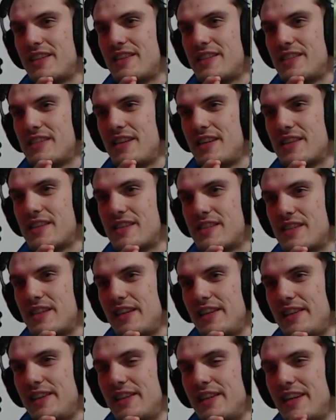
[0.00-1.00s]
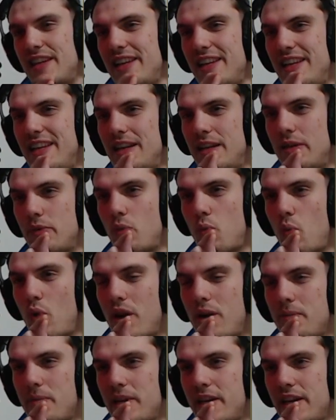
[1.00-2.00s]
cs lead little
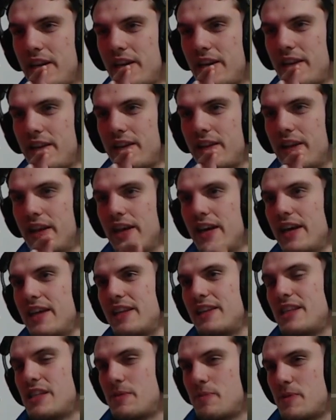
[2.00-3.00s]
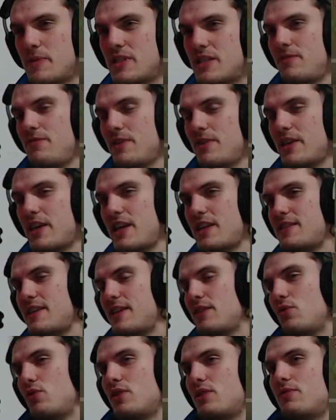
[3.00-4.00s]
1 million lead in this specific case mm-hmm. they
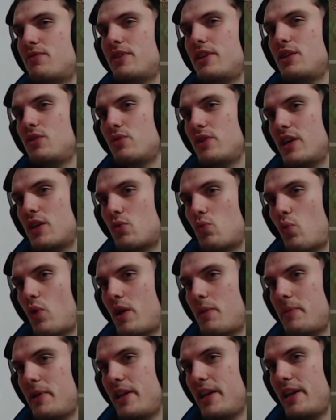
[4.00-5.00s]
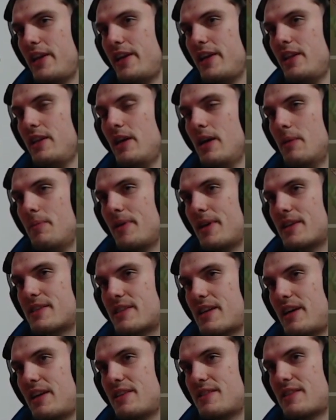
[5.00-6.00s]
don't even need to get 1 million lead because
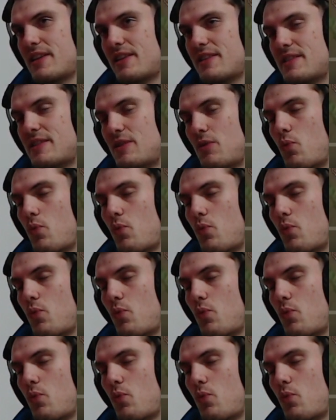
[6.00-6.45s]
alistar is the